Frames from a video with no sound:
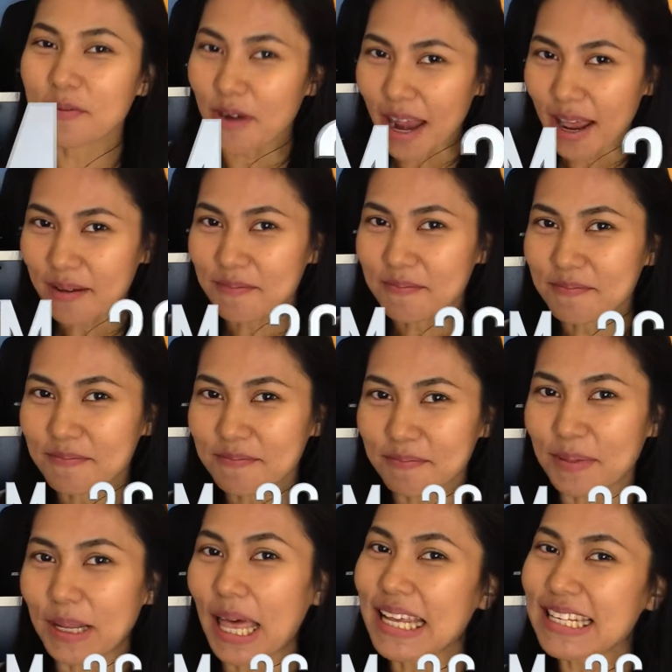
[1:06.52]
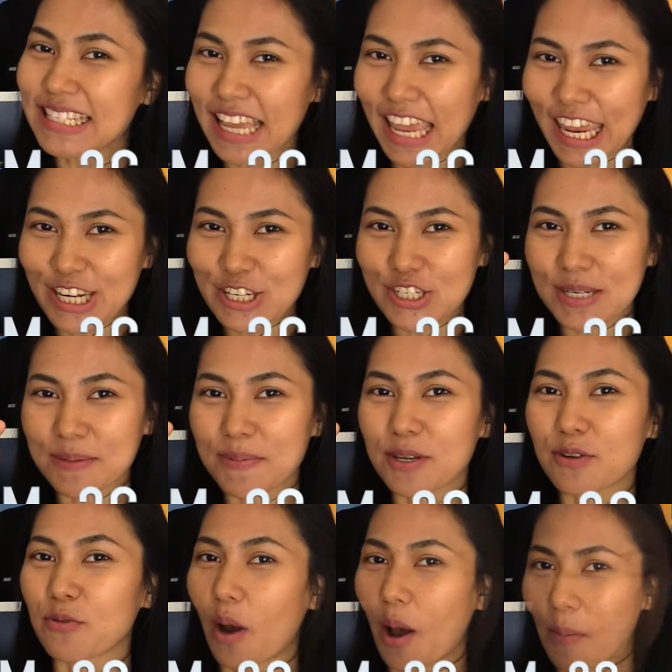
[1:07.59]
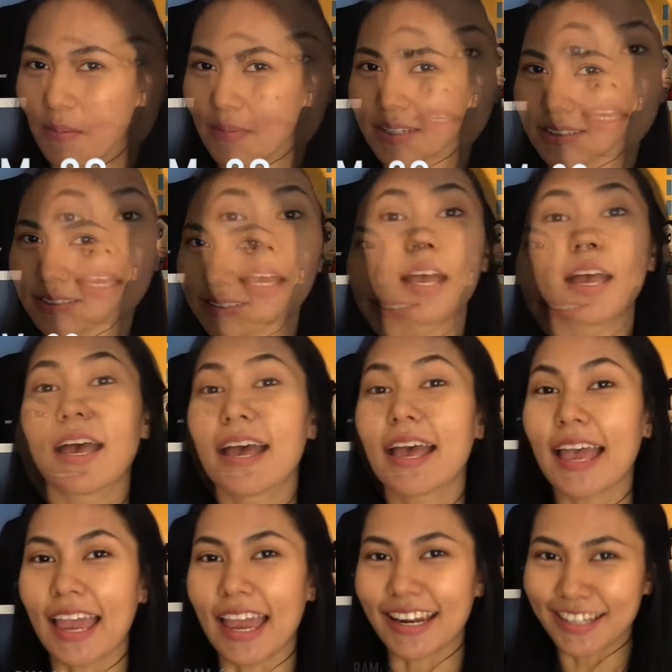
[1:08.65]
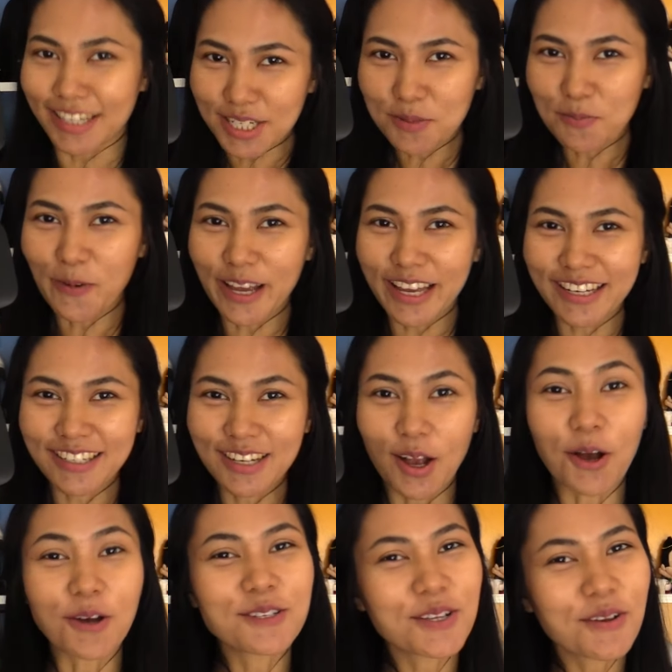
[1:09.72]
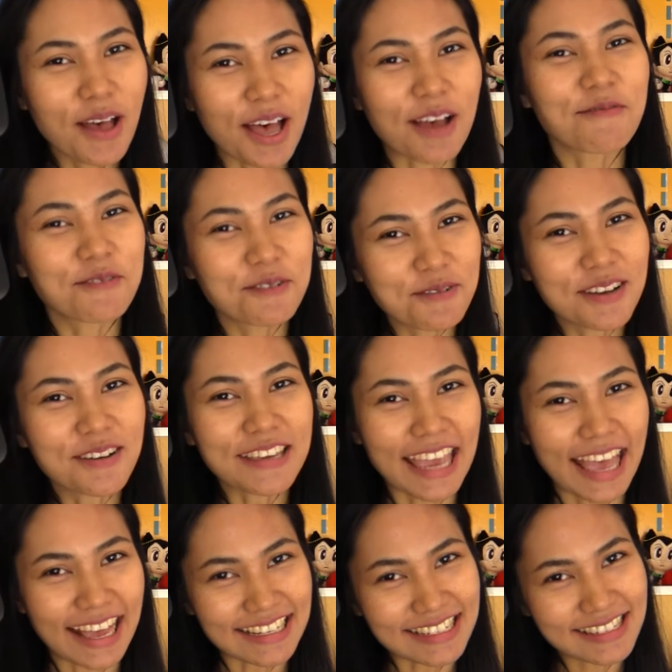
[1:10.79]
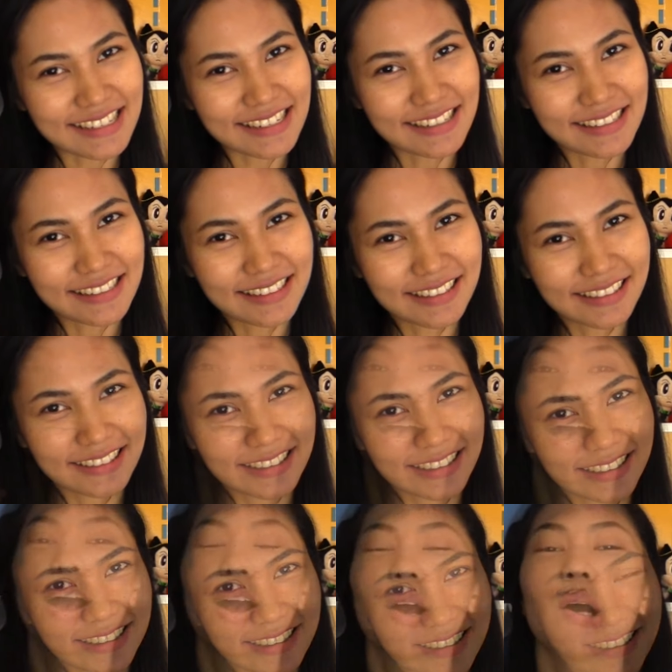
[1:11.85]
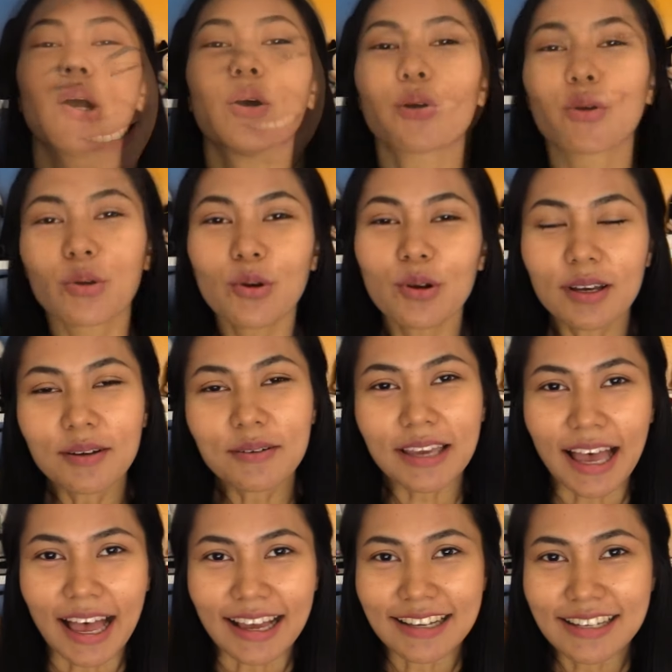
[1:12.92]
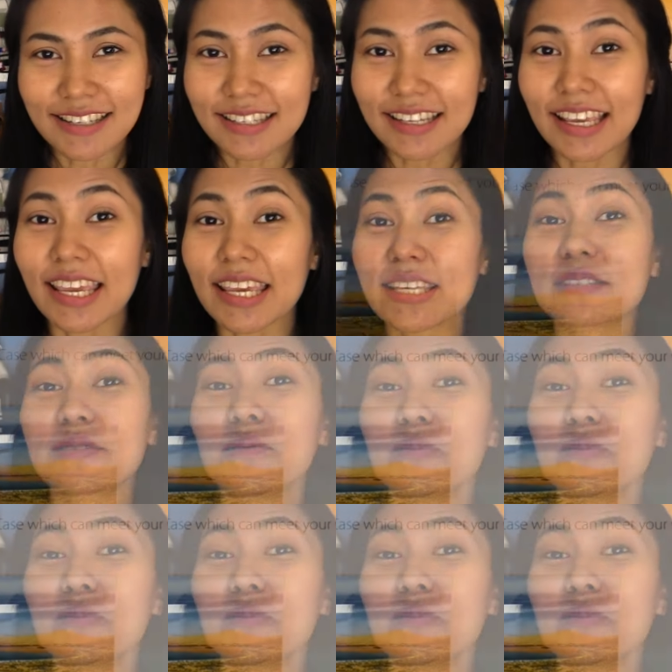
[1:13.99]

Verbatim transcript: RAM plus 8 GB ROM. And this one also have Google Cast. Google Cast is a